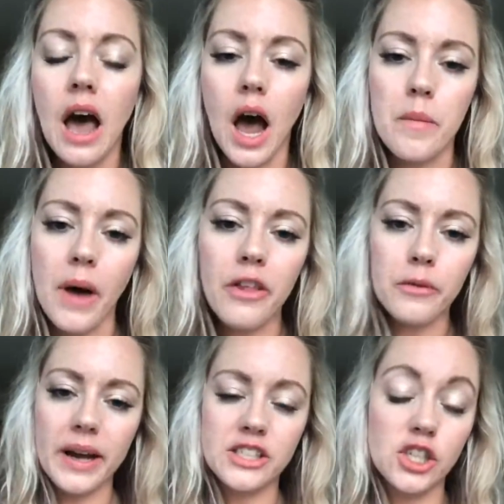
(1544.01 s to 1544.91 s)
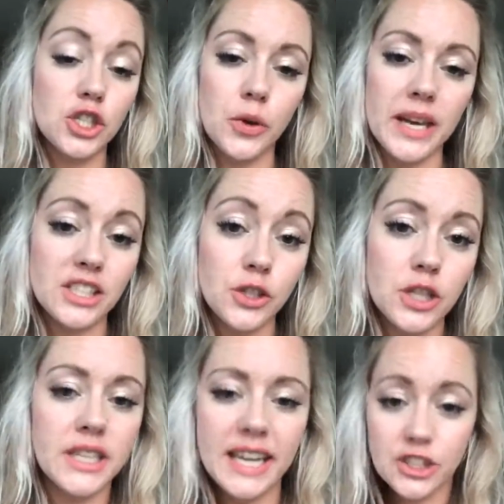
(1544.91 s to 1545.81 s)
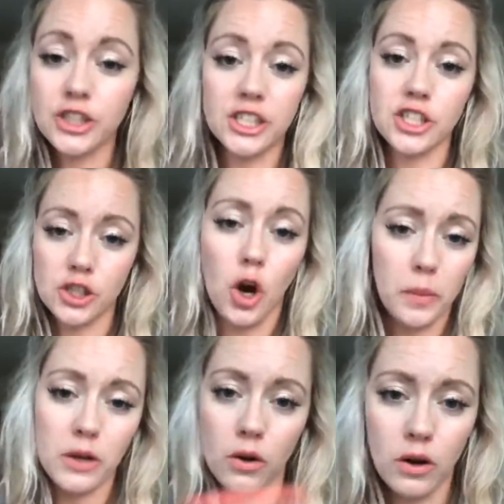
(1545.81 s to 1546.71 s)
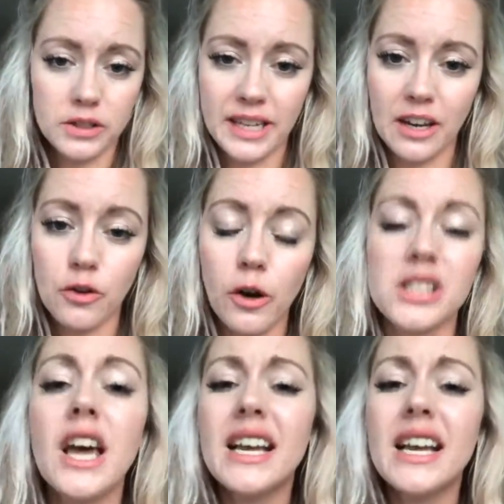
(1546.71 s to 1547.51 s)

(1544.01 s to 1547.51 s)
Other ways you can do it is you can literally just copy your content across,